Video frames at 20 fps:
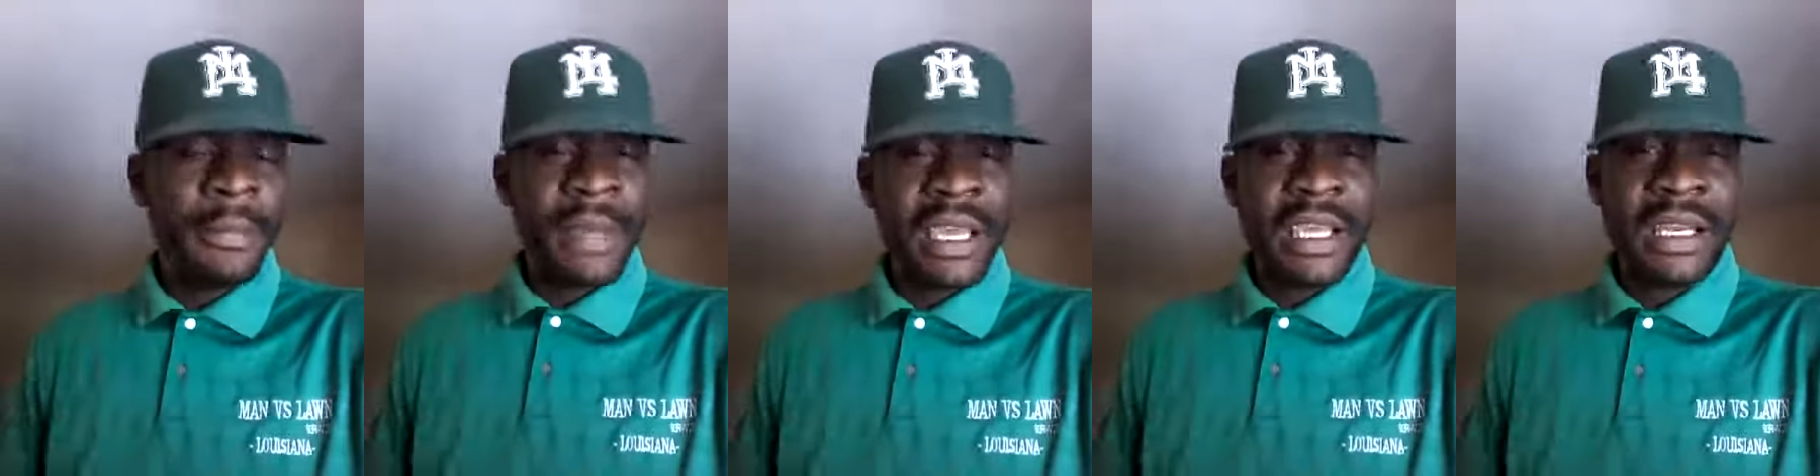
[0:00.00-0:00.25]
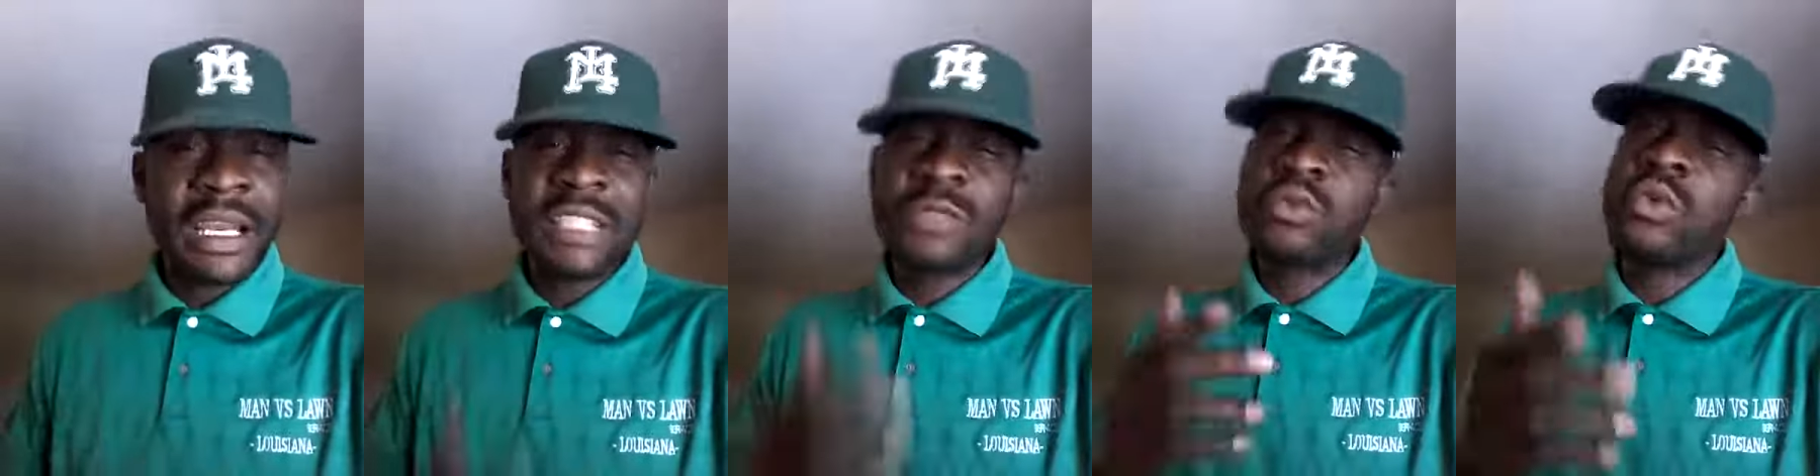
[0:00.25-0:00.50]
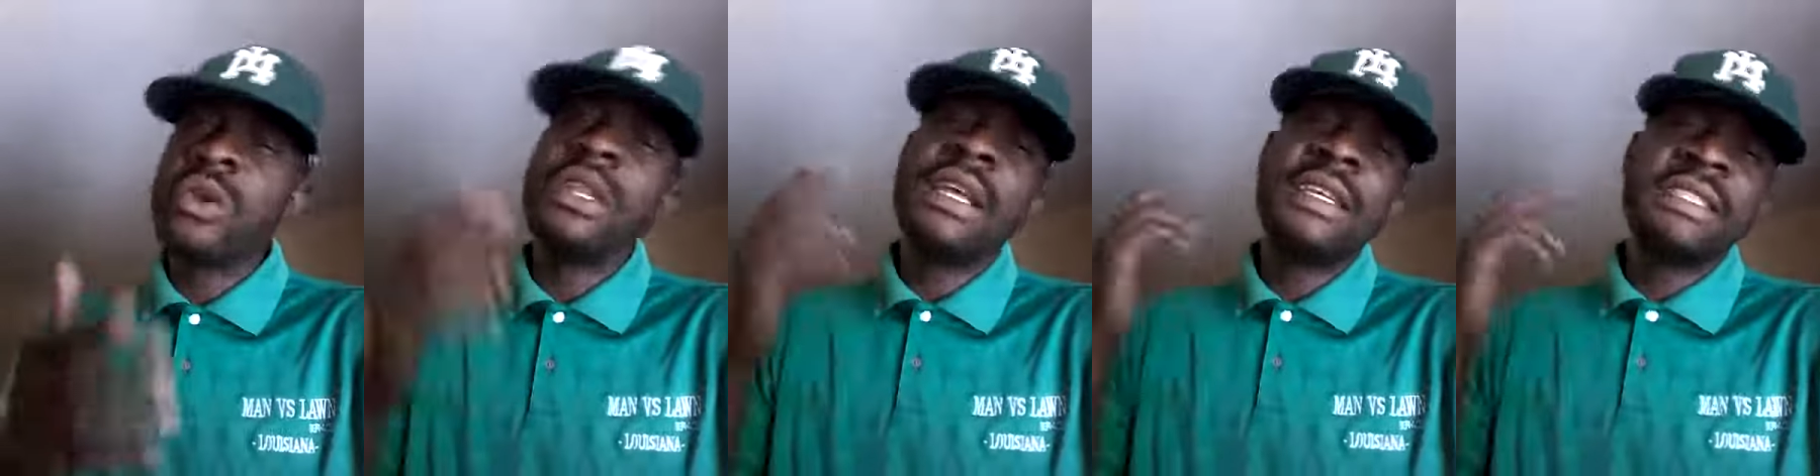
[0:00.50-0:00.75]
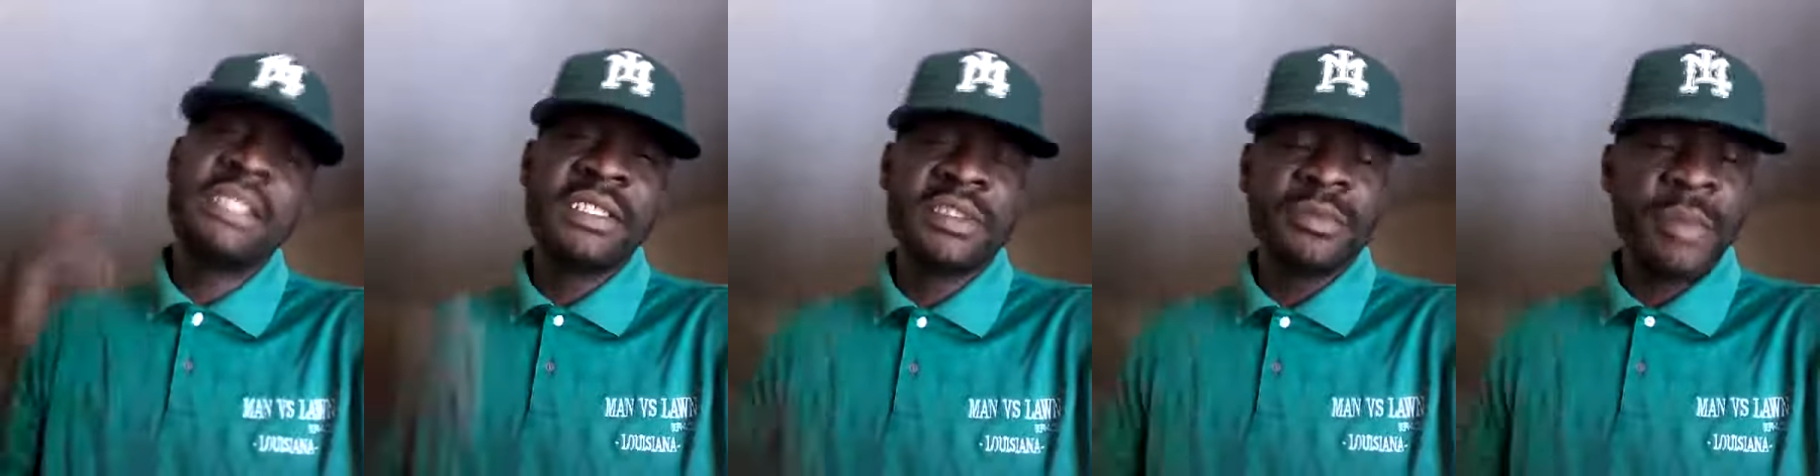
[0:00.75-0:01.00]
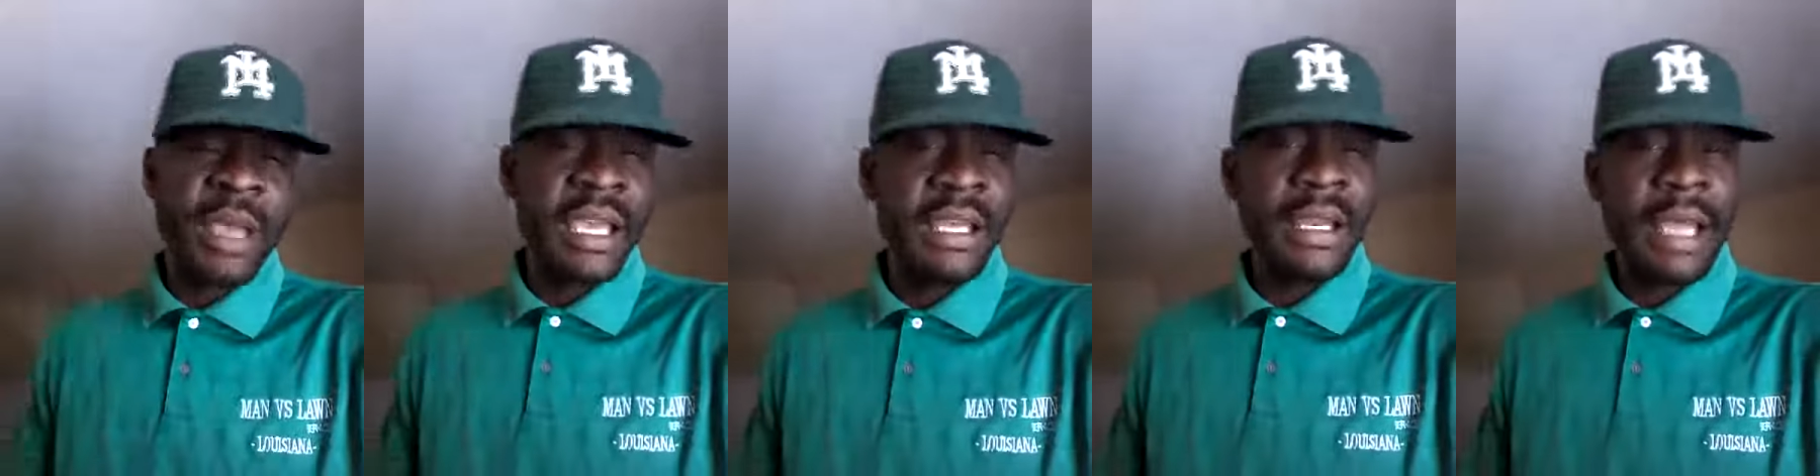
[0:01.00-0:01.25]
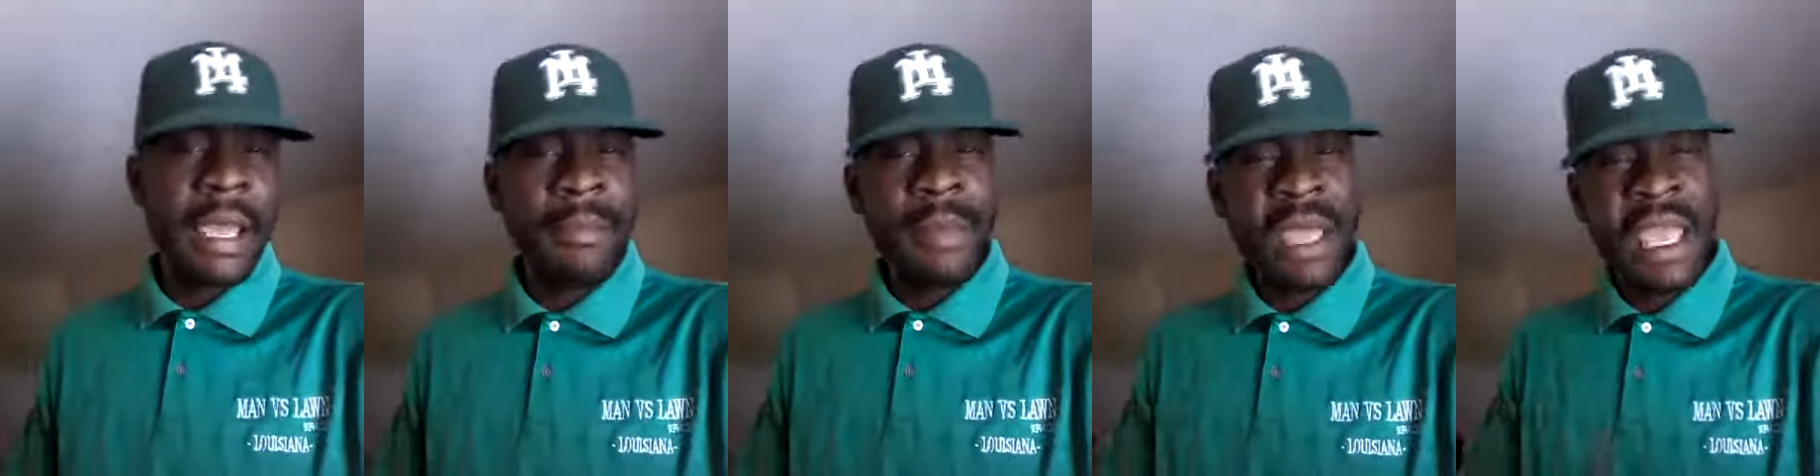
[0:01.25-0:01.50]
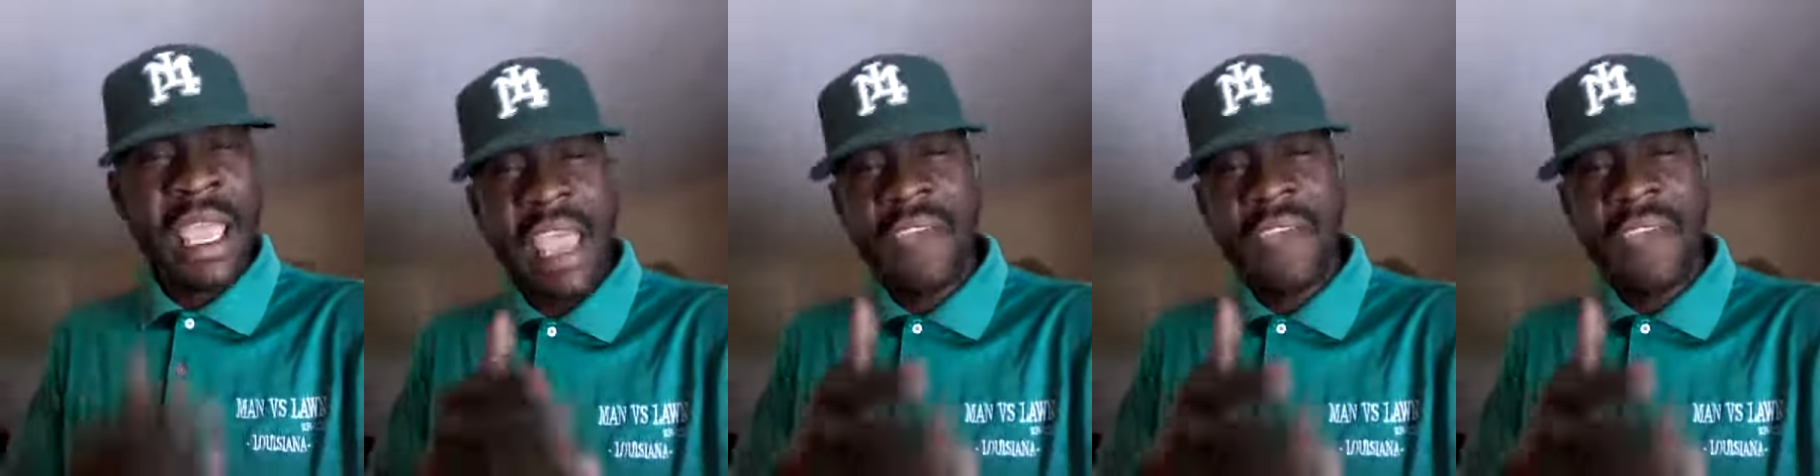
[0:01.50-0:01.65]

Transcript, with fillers: man, that's where legends made at, man.